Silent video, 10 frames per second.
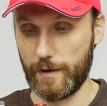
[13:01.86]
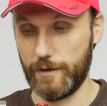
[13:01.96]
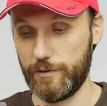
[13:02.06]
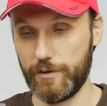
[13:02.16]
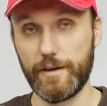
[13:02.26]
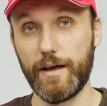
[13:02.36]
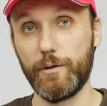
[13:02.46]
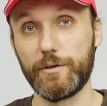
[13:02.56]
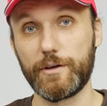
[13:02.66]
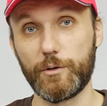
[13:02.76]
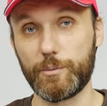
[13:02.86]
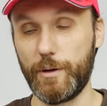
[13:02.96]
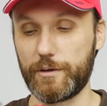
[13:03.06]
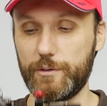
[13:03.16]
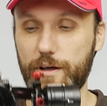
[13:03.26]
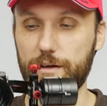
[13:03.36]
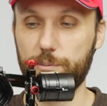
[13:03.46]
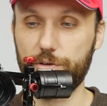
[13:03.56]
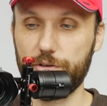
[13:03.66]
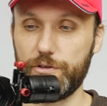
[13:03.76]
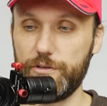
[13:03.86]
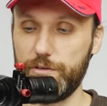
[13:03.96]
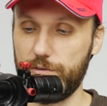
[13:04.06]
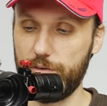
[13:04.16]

And see, now it goes back to the other position.